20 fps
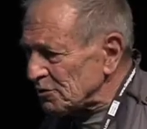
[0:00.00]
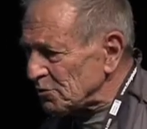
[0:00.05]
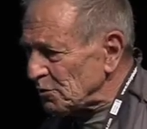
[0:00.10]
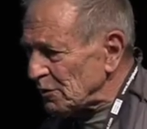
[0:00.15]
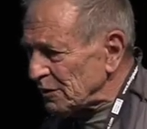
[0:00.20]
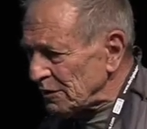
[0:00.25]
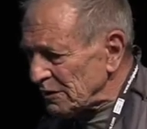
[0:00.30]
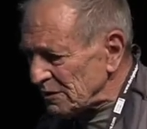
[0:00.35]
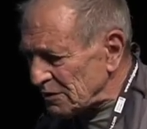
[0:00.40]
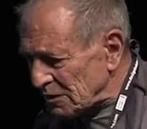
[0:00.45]

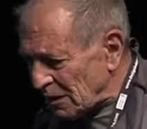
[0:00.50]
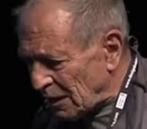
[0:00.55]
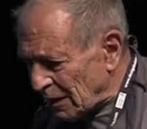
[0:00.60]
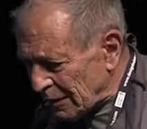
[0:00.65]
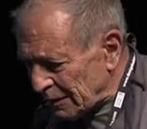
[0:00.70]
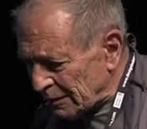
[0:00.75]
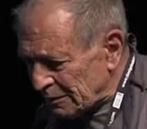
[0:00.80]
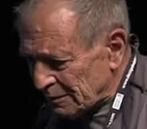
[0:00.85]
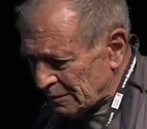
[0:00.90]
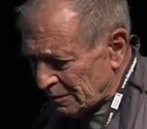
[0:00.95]
were
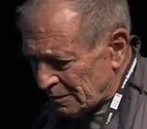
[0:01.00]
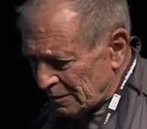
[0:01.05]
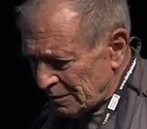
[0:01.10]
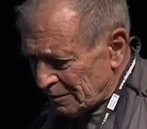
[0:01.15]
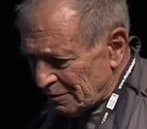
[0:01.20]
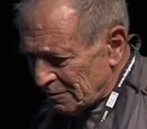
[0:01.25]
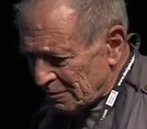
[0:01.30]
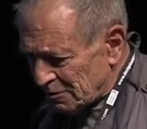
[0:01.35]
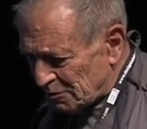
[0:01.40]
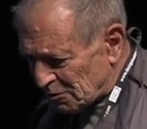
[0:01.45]
designed,
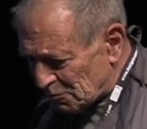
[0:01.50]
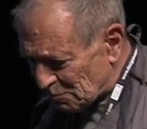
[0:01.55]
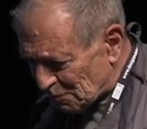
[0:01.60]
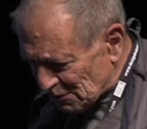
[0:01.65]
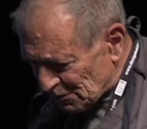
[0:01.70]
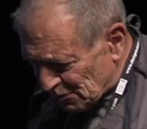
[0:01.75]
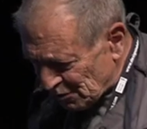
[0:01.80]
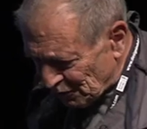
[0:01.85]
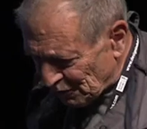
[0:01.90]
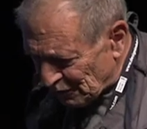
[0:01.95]

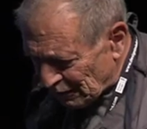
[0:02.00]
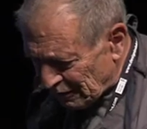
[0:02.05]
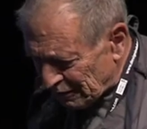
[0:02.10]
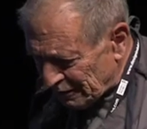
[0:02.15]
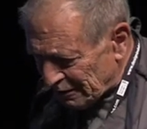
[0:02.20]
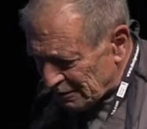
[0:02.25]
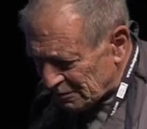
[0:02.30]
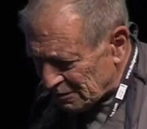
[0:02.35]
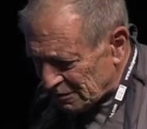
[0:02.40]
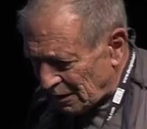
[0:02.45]
specifically
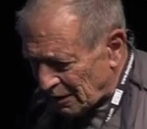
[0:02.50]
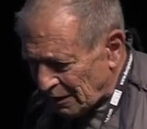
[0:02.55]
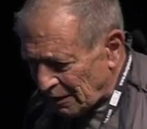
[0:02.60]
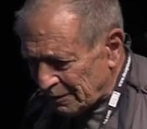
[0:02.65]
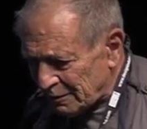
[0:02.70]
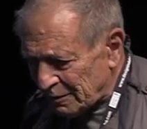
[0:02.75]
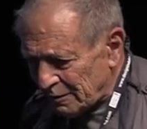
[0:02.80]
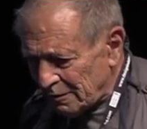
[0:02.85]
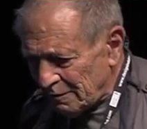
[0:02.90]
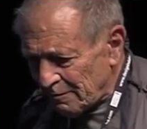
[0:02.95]

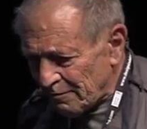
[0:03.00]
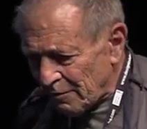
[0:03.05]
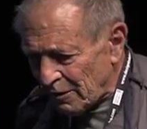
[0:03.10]
designed,